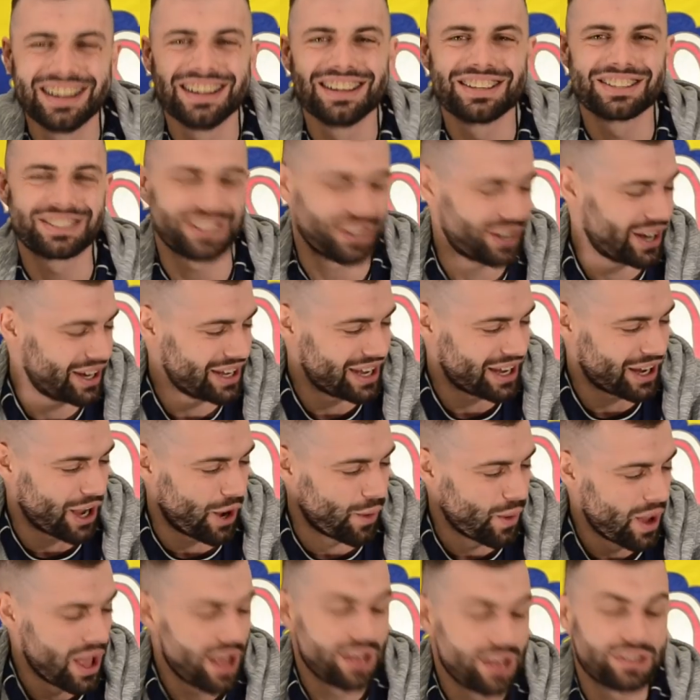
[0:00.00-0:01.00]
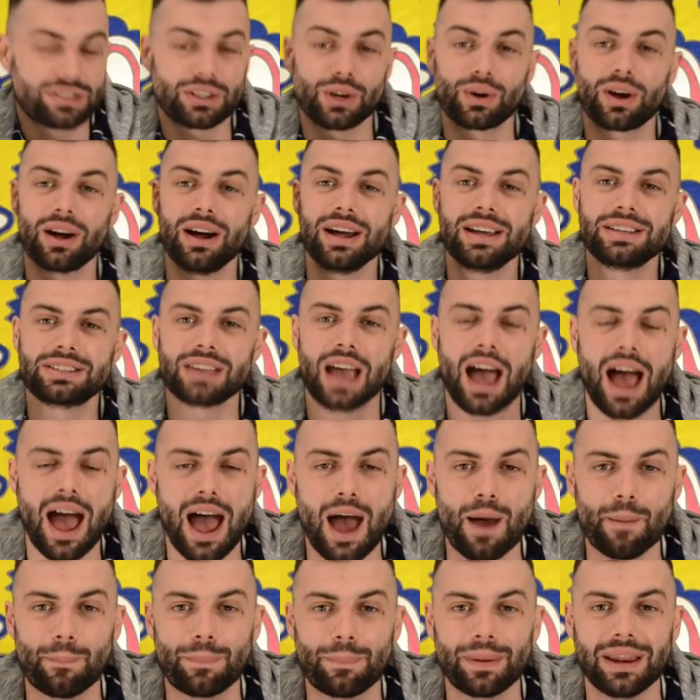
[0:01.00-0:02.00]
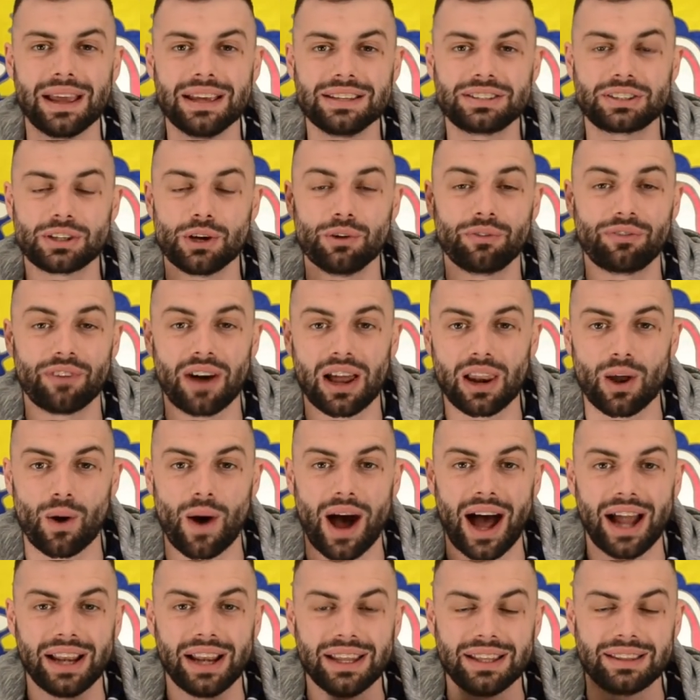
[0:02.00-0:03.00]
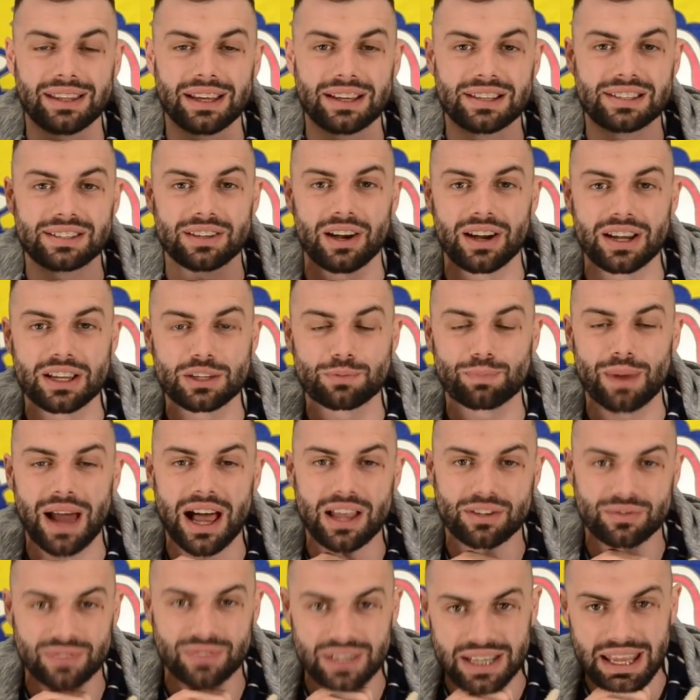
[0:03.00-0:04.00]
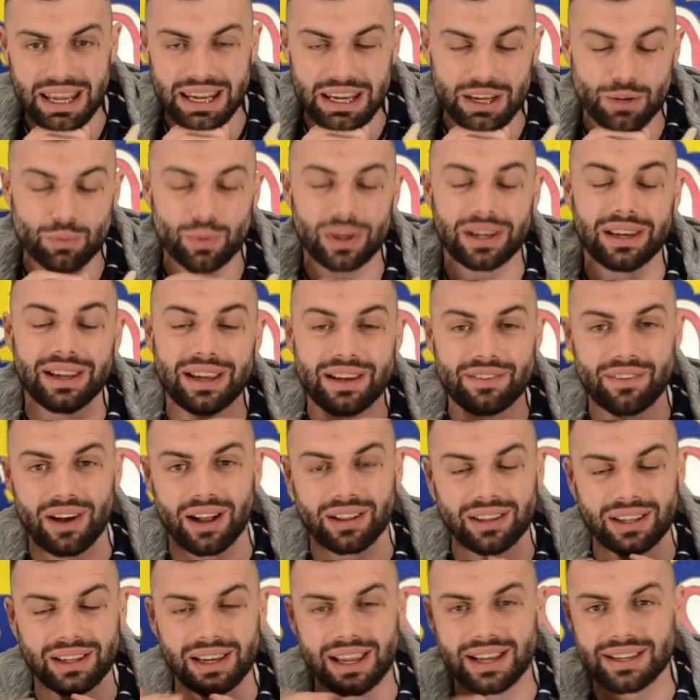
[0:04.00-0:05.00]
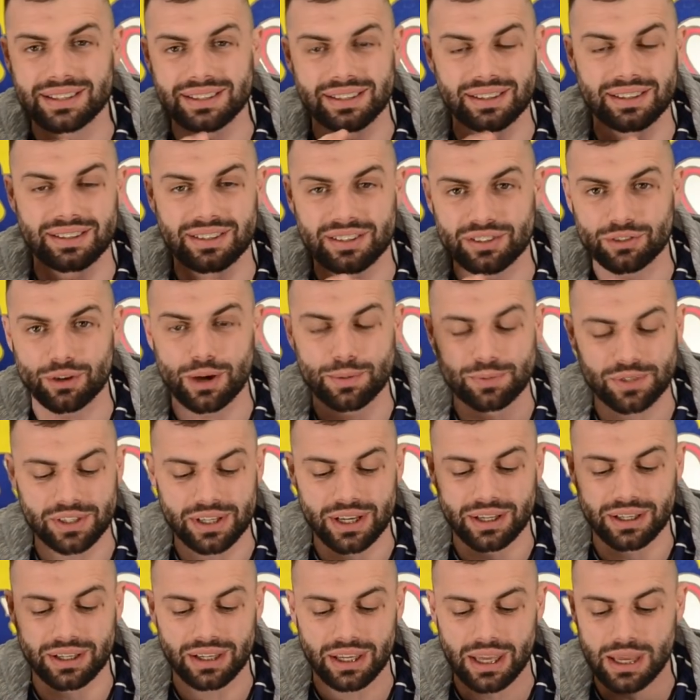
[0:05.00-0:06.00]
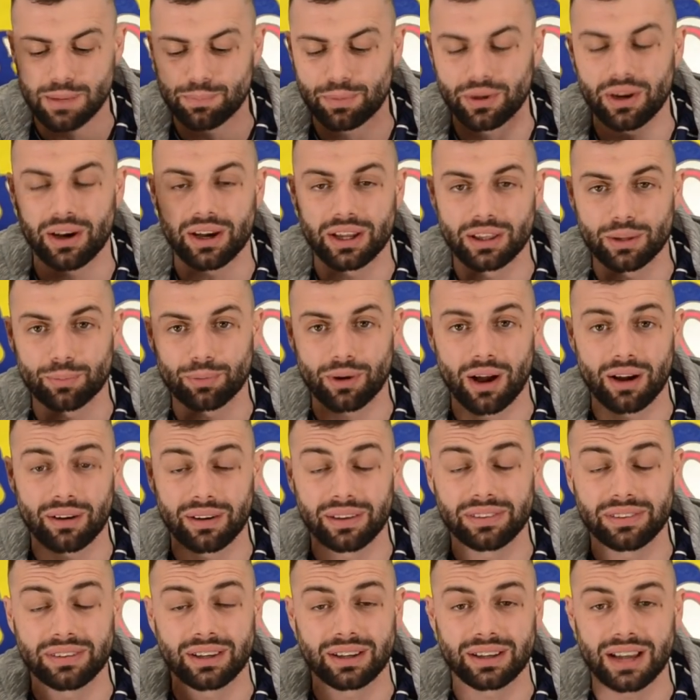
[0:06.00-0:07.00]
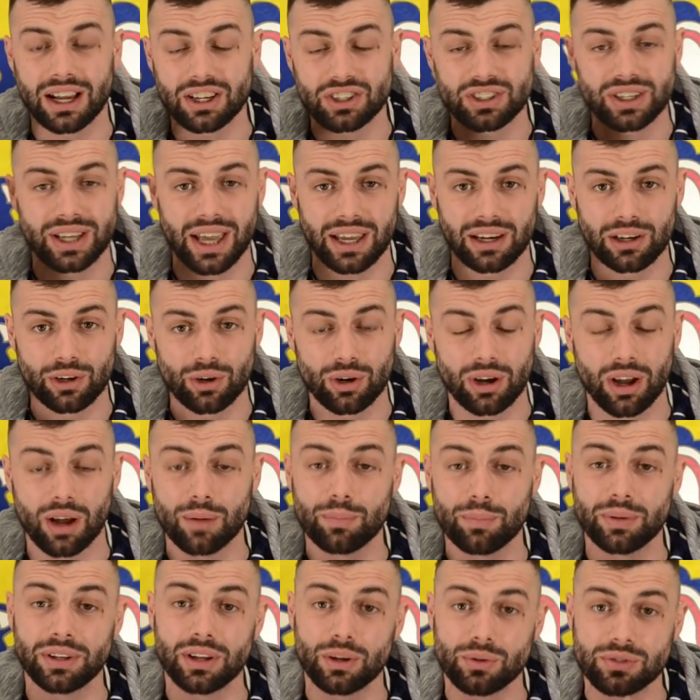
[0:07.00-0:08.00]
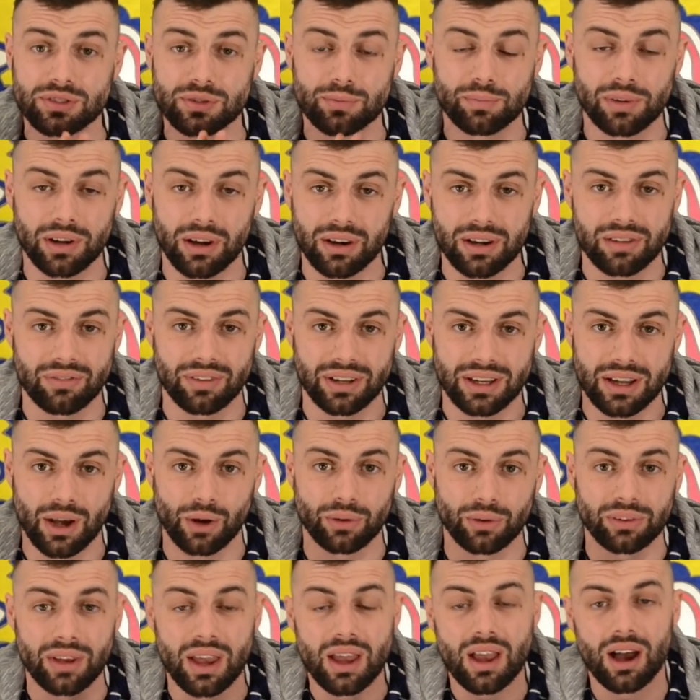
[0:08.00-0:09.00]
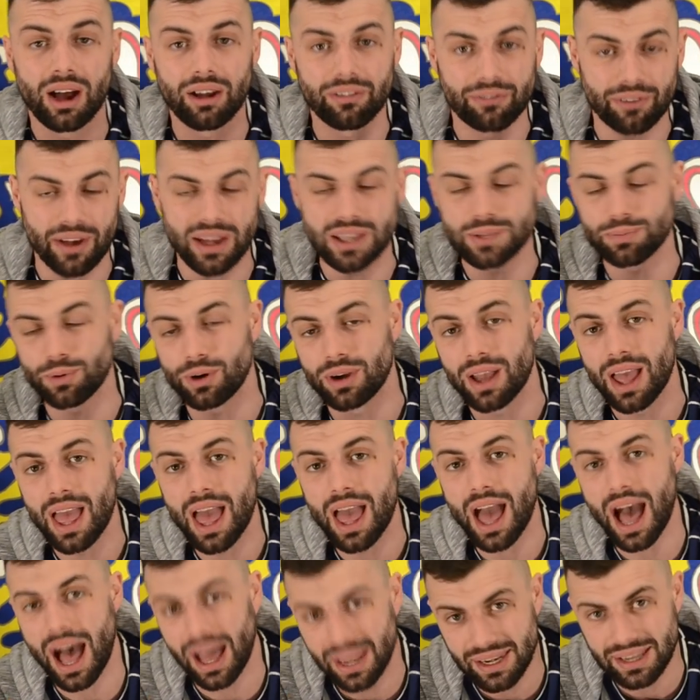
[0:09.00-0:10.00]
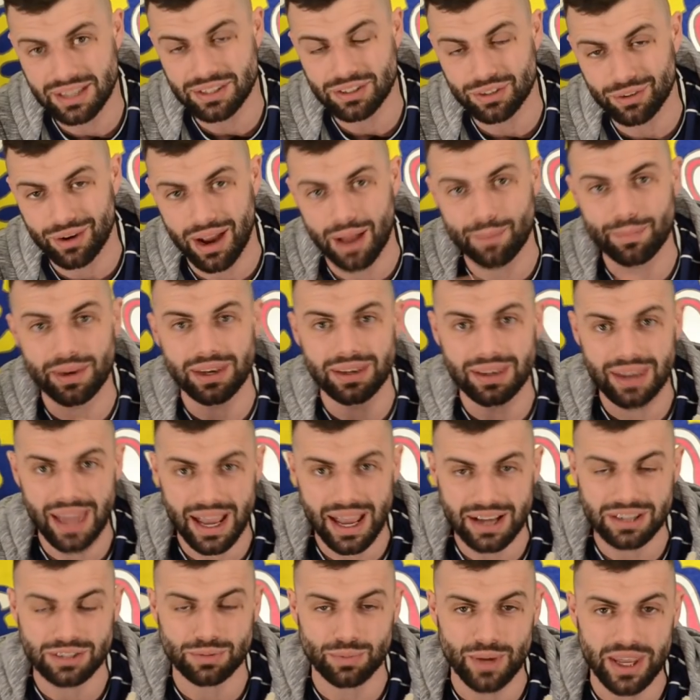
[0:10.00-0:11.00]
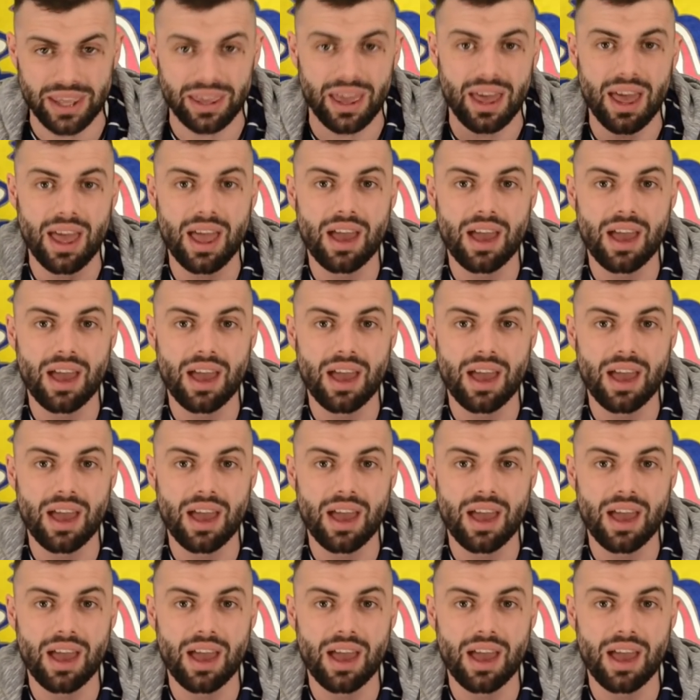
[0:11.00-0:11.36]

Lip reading: So there you go. So guys, please do follow anything Science Blast related. We'll leave all the links in the description. You can keep an eye on the progress. You can actually get a look. I'll be doing some live videos on Facebook and Instagram next week.